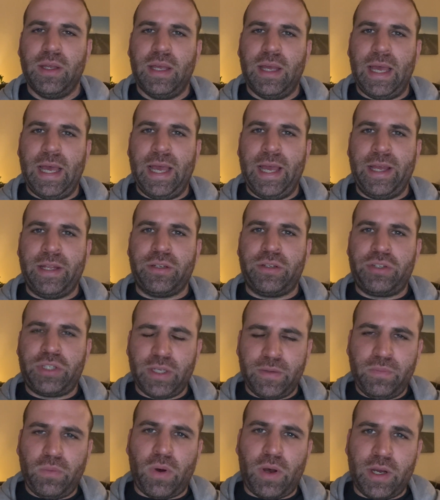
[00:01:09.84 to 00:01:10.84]
And
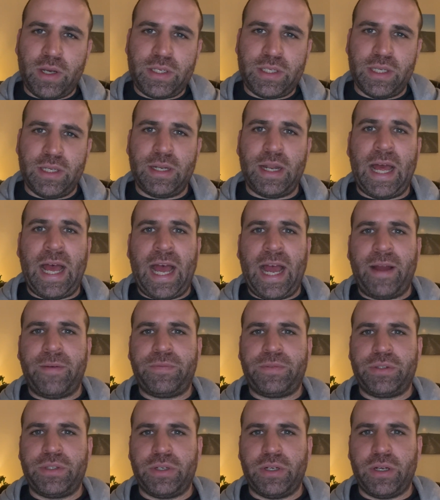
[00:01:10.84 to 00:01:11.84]
Shiv walks in
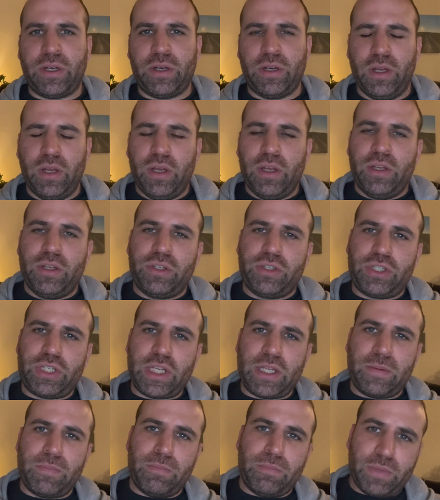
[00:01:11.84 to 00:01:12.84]
after
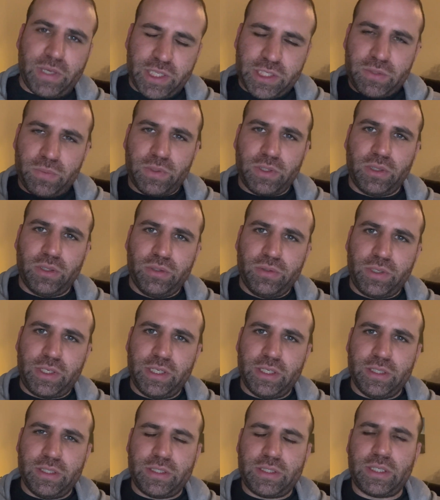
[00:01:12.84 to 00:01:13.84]
she meets with
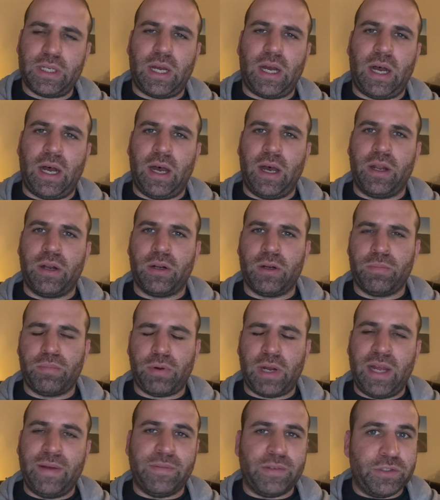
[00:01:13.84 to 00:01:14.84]
Lukas on her
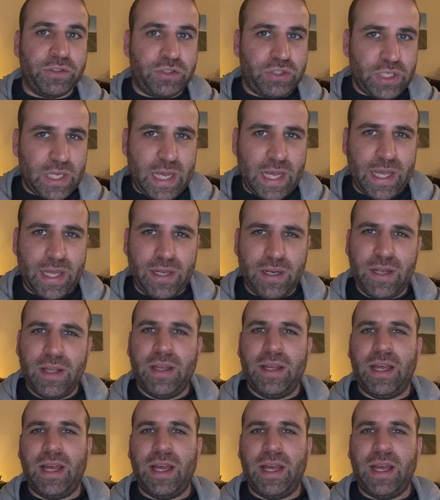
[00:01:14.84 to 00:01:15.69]
private jet.